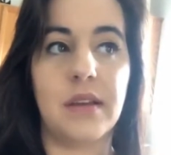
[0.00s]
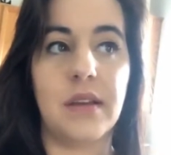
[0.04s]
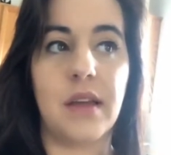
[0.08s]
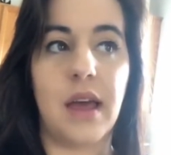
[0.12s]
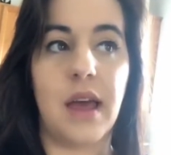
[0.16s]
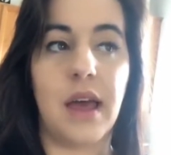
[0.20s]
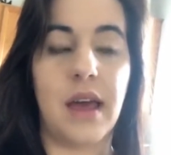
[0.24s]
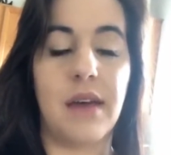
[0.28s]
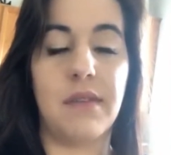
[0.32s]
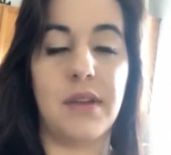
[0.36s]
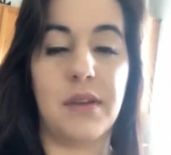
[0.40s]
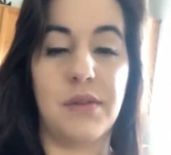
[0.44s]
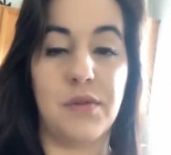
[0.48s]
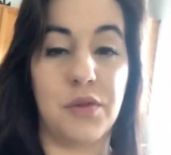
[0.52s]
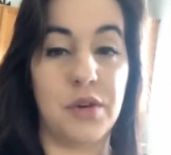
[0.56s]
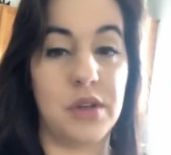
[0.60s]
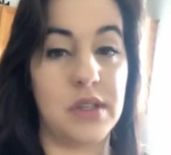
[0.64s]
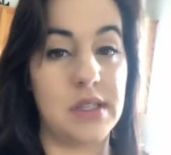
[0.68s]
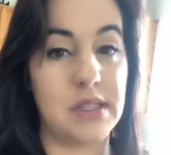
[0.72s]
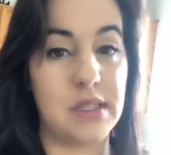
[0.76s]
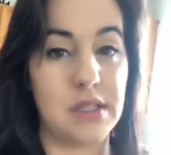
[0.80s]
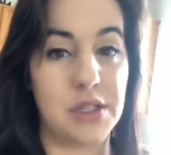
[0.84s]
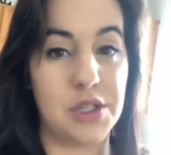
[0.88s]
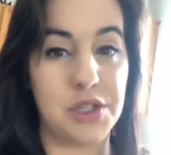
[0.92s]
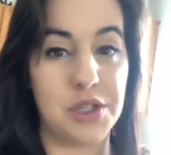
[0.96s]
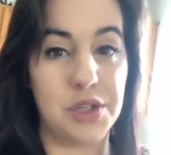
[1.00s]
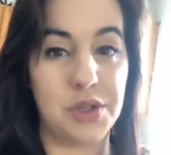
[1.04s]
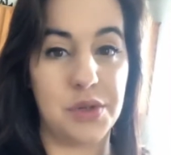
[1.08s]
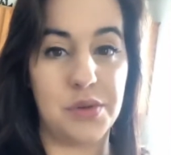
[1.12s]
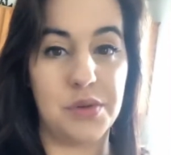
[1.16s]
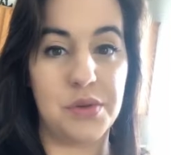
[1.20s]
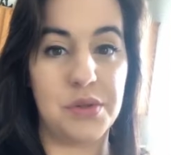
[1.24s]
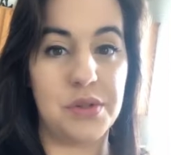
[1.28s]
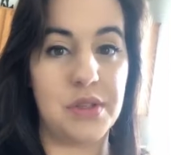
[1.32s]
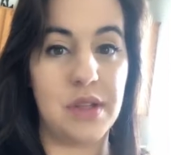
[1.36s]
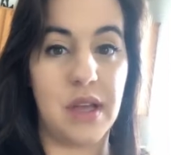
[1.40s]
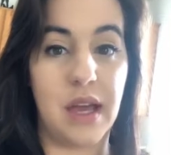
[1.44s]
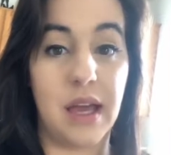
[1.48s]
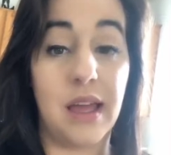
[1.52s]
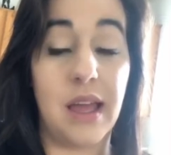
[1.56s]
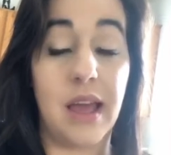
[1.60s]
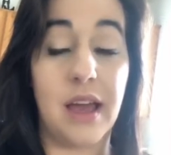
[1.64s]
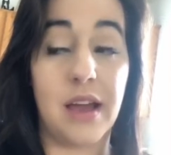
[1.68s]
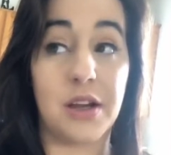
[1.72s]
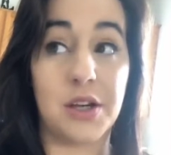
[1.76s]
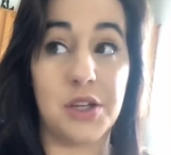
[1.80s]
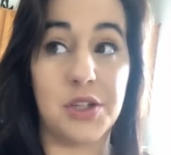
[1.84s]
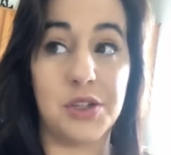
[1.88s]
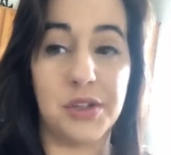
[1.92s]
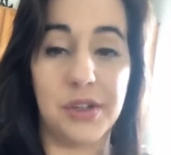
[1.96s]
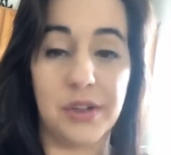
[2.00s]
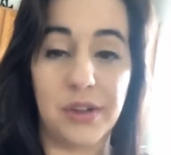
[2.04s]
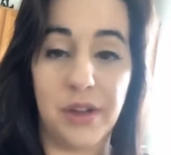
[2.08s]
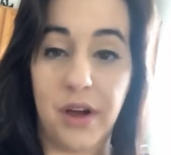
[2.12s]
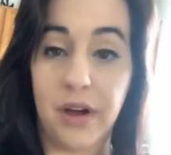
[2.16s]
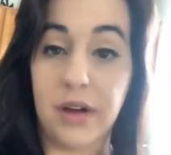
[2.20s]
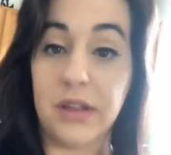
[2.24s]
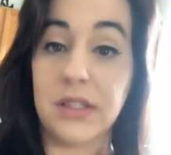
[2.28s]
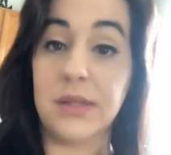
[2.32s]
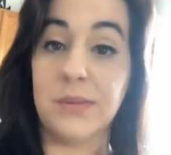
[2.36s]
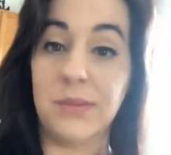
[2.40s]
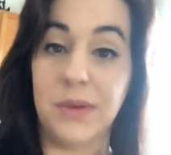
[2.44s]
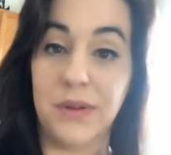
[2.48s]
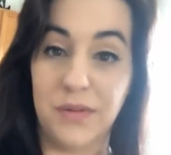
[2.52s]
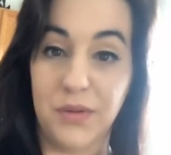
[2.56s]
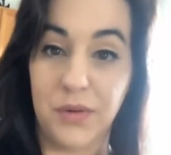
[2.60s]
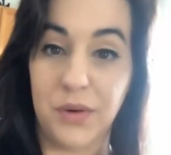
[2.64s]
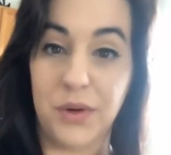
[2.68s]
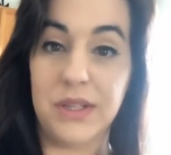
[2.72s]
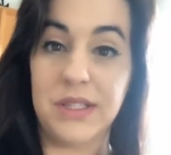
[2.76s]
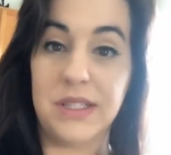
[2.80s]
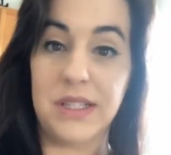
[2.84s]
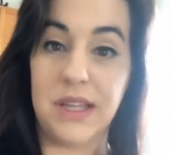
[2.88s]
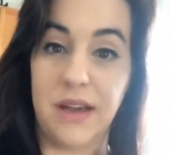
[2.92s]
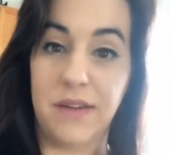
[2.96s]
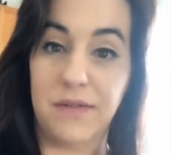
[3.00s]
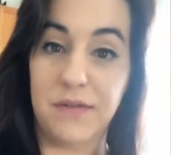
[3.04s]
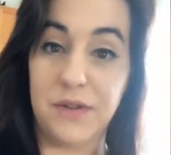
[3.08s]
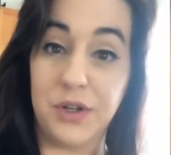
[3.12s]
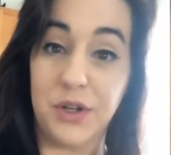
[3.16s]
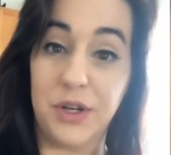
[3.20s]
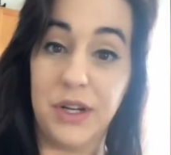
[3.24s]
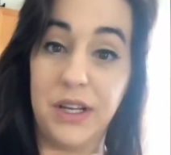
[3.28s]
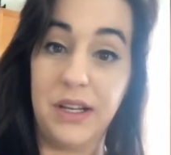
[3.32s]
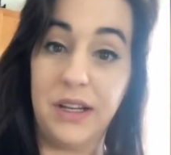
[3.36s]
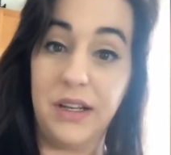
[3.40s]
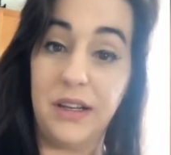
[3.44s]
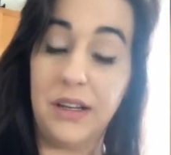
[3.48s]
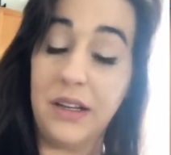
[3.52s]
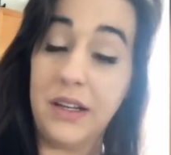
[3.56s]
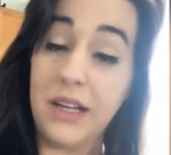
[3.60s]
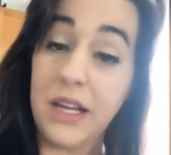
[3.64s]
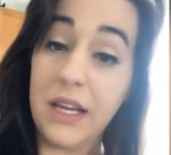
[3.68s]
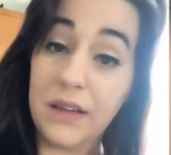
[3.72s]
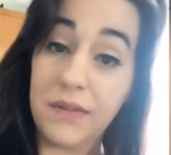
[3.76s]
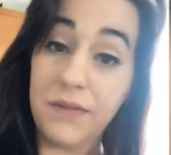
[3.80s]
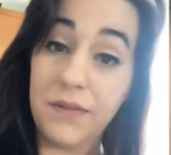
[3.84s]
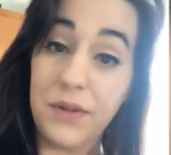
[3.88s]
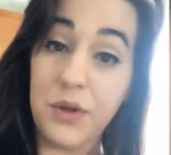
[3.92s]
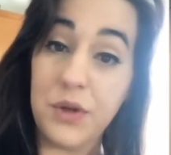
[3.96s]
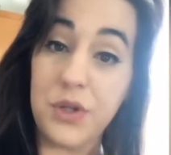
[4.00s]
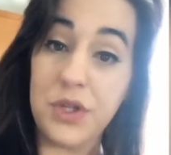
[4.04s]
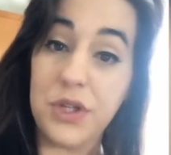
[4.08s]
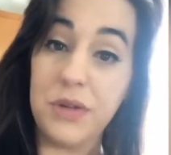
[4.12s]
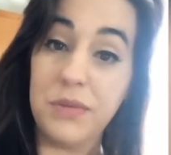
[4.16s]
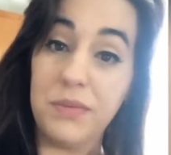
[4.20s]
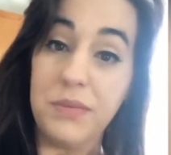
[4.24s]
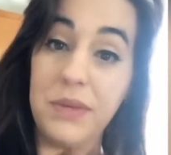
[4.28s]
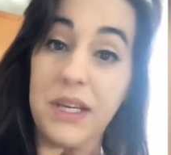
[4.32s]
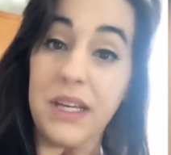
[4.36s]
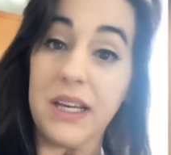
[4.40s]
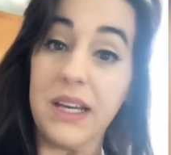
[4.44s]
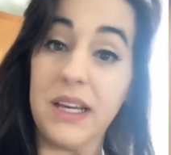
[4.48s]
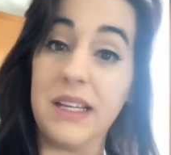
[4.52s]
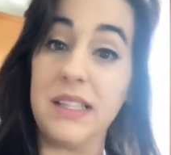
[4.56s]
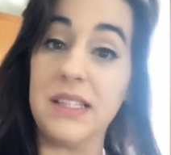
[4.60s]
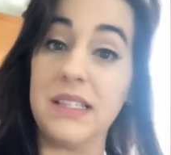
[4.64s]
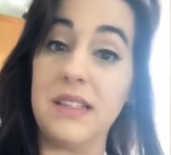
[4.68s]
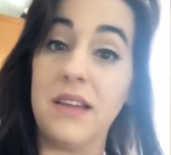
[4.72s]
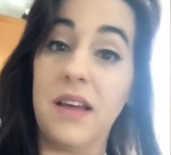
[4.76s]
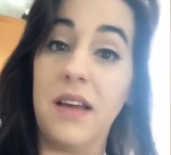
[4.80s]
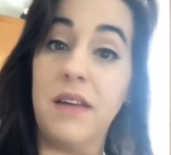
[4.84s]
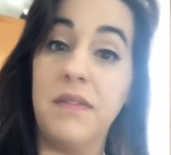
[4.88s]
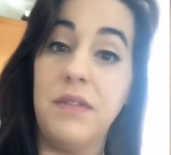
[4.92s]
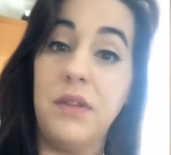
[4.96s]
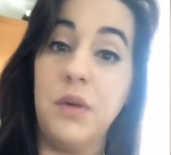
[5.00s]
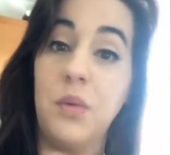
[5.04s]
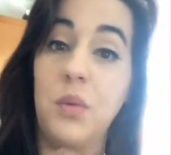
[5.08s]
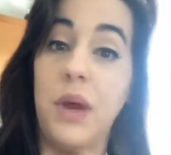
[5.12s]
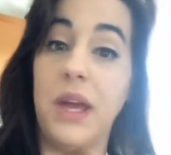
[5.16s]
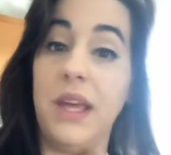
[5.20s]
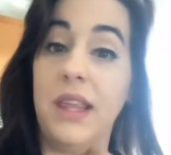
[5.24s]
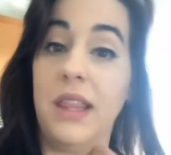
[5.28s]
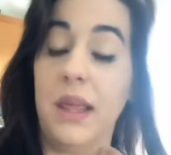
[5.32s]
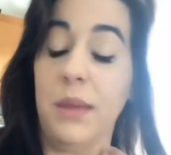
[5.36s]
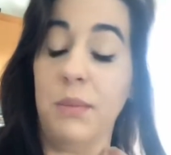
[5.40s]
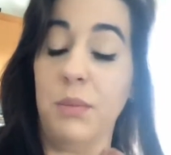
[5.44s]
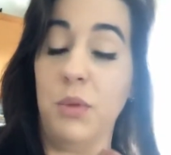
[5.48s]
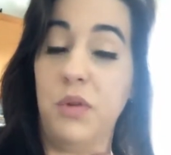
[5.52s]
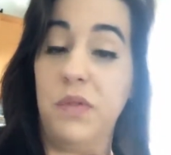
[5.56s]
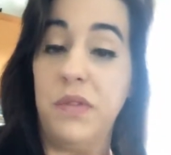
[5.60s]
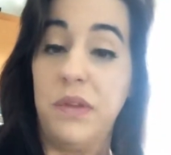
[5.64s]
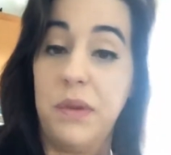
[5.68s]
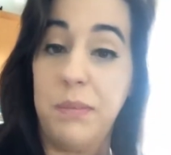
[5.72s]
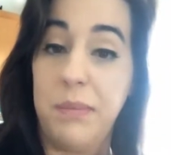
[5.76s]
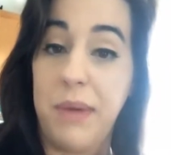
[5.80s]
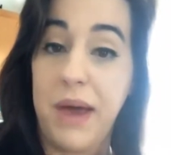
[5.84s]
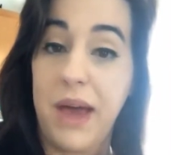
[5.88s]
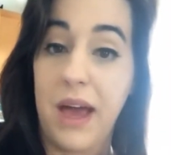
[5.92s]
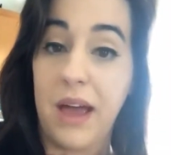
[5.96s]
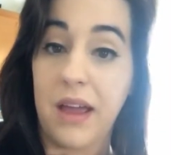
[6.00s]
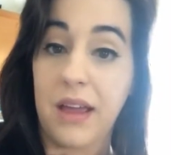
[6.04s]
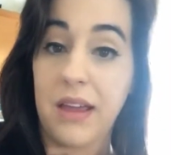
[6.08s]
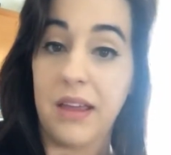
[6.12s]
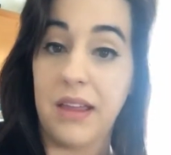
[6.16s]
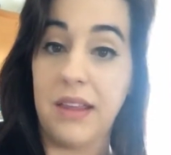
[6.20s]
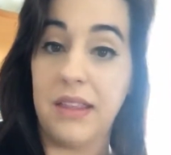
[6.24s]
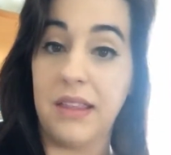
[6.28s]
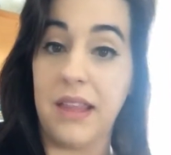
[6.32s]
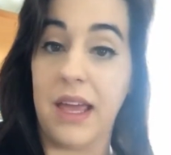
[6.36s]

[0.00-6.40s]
having voice issues. I actually lost my voice after getting a neck fusion because of the way they moved it back.